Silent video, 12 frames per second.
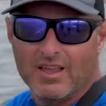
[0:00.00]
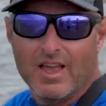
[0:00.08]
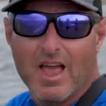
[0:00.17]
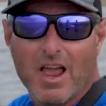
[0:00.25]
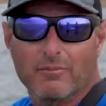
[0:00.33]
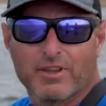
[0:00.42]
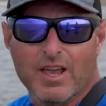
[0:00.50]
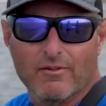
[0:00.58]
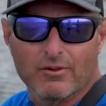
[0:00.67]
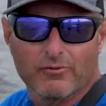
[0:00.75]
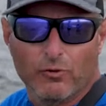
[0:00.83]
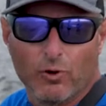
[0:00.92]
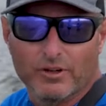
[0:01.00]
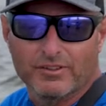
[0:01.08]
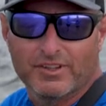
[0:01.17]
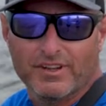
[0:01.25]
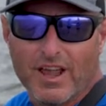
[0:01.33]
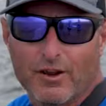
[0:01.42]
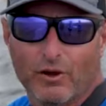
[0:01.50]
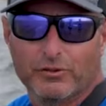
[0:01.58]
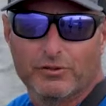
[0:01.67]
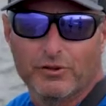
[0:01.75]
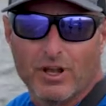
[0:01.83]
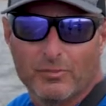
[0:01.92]
Hey, I'm Kevin Ford, and today on
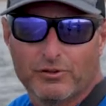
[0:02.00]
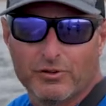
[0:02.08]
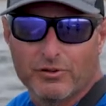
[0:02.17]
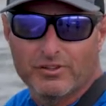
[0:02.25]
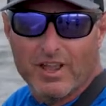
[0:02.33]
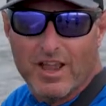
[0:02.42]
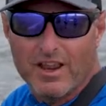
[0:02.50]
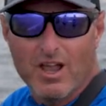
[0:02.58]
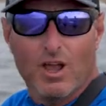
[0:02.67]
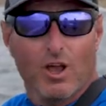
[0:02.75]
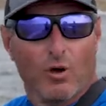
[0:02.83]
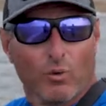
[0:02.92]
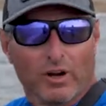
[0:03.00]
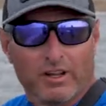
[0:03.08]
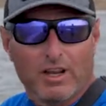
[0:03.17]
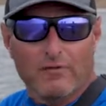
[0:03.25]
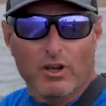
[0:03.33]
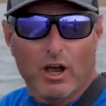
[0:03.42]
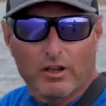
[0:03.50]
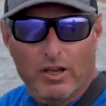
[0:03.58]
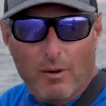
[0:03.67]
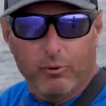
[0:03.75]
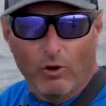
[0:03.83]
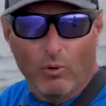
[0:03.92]
Tune Up Tuesday, we're gonna give you a
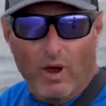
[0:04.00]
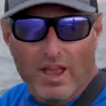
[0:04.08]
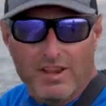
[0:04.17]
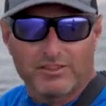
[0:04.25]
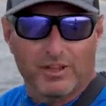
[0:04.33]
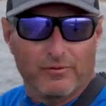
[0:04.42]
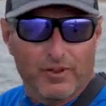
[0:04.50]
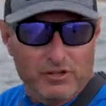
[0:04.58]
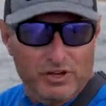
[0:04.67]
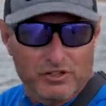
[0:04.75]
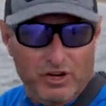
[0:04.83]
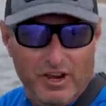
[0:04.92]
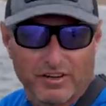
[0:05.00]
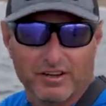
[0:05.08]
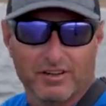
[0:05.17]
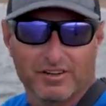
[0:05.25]
couple of ways to fish a jig.